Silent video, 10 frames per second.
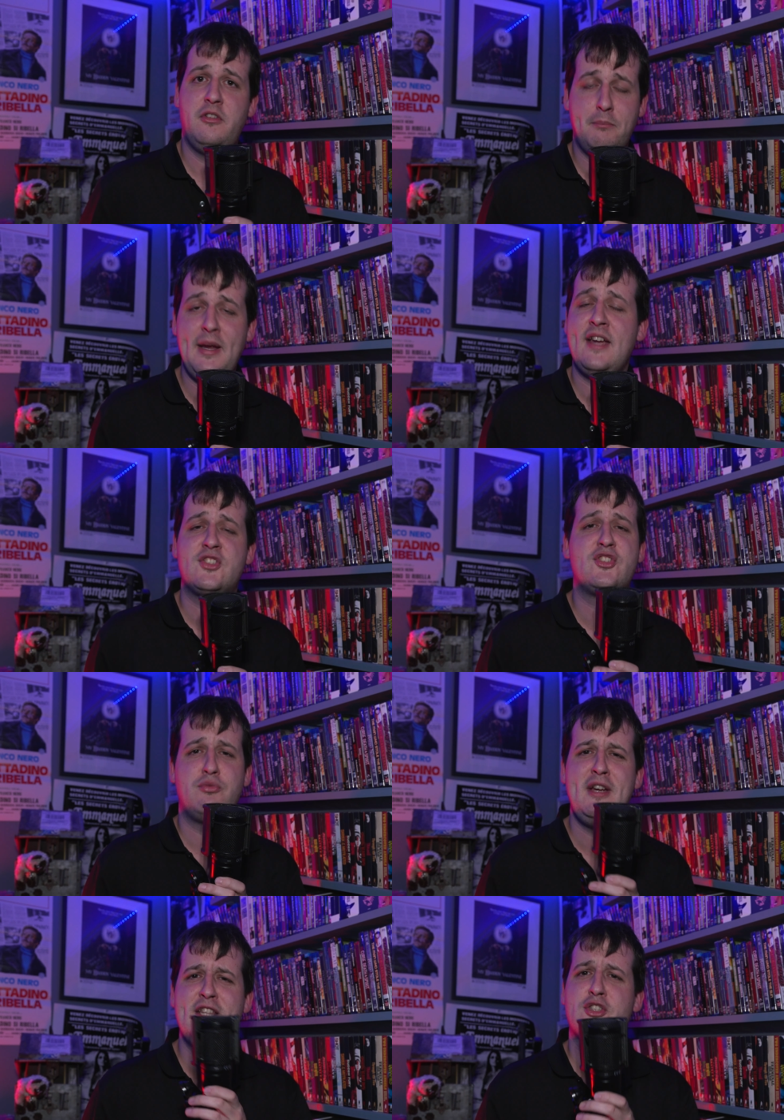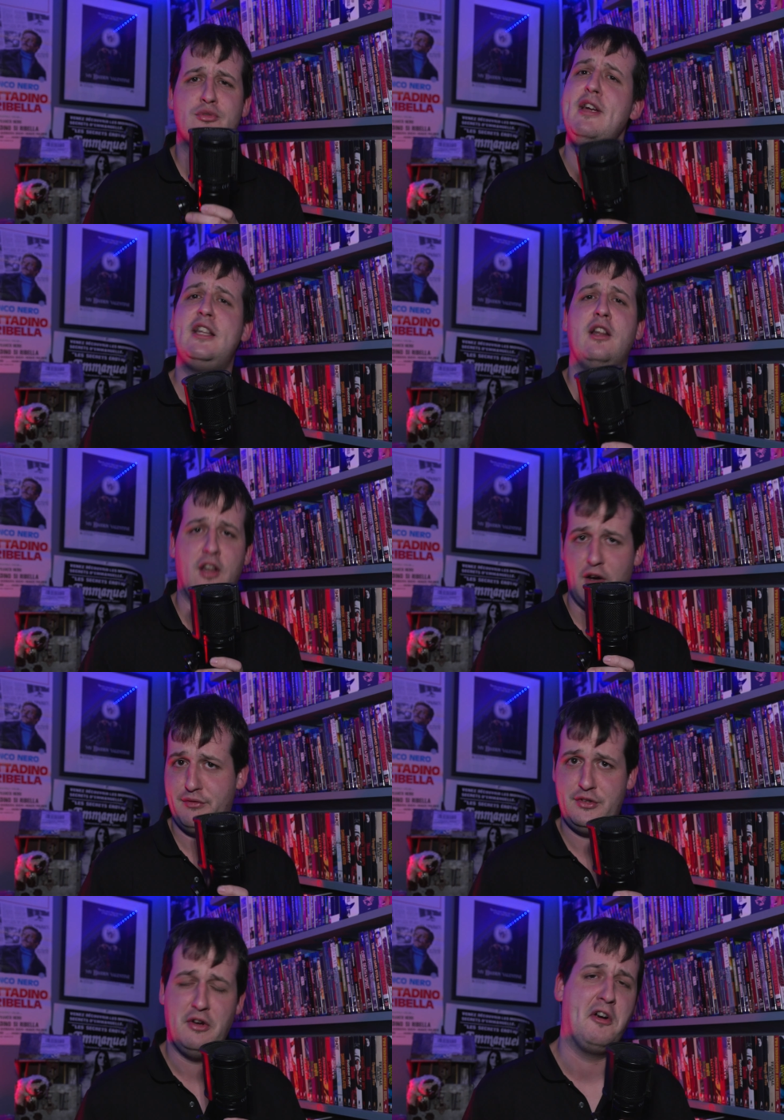makes sweet, sweet
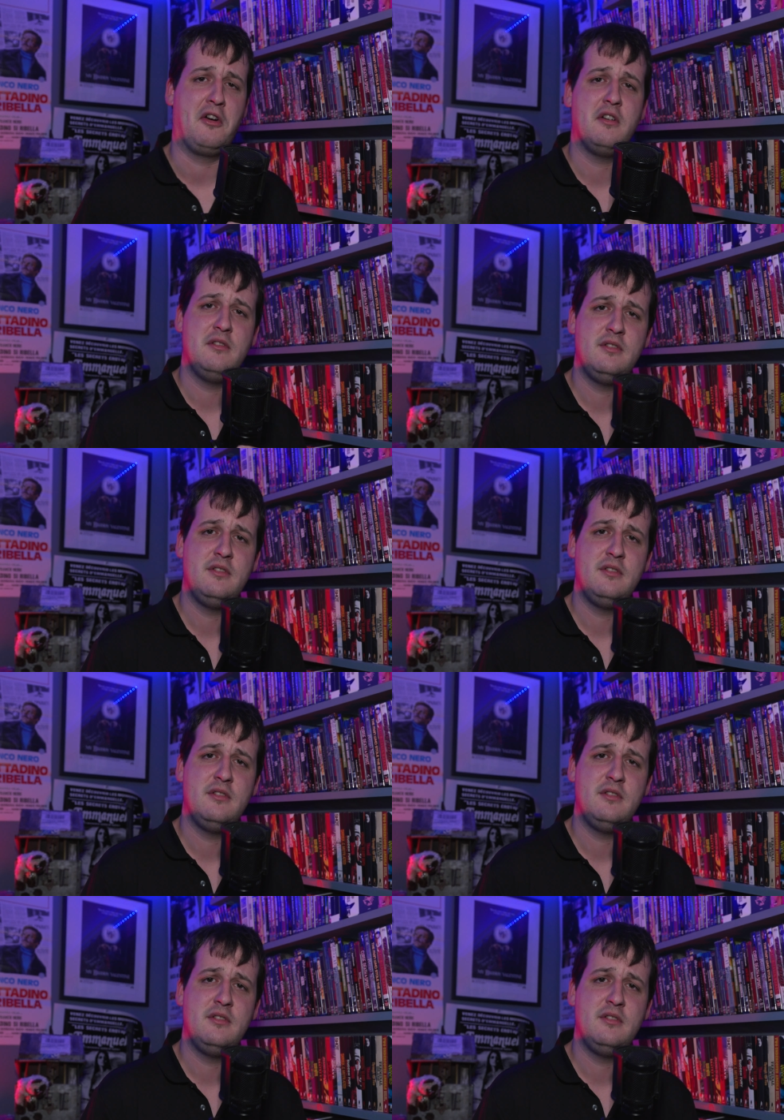love to her.